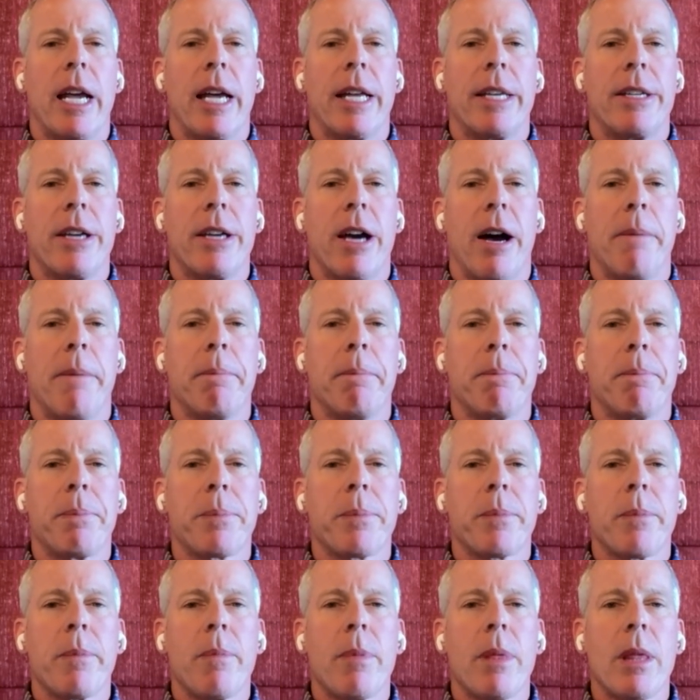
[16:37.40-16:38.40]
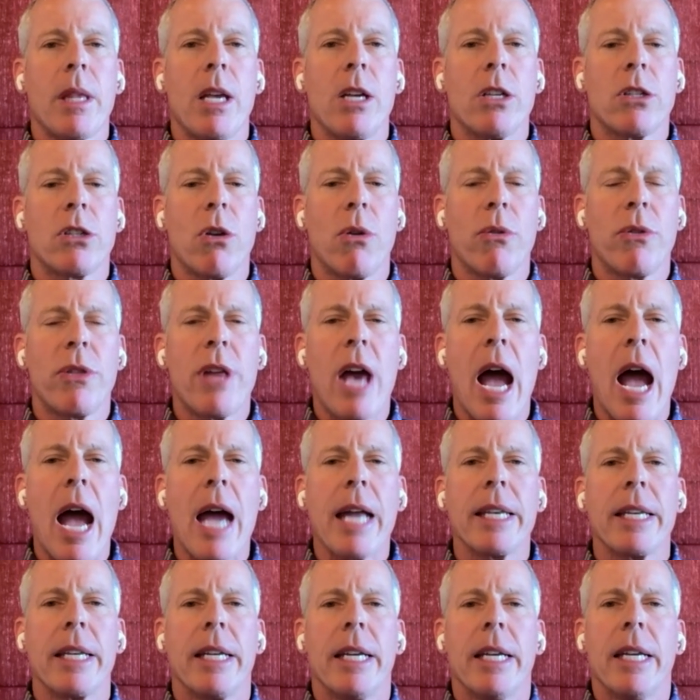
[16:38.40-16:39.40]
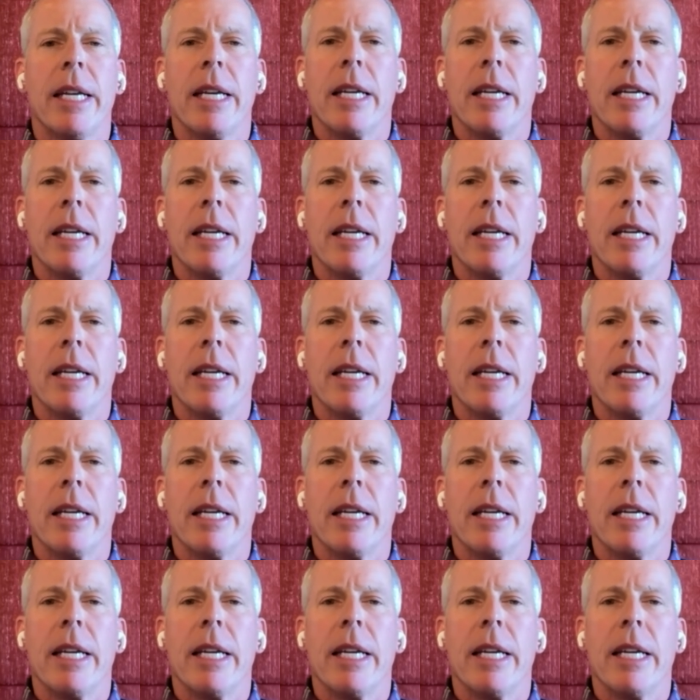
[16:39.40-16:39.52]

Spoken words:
And so that